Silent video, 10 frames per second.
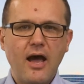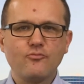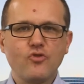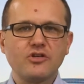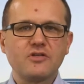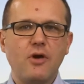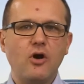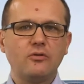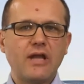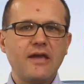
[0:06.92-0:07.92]
I'm Russ
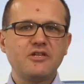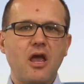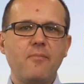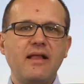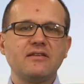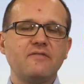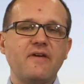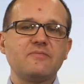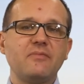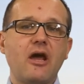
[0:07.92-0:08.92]
Mould, AJ Bell's
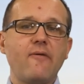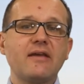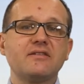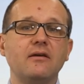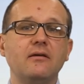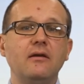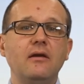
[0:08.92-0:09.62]
Investment Director,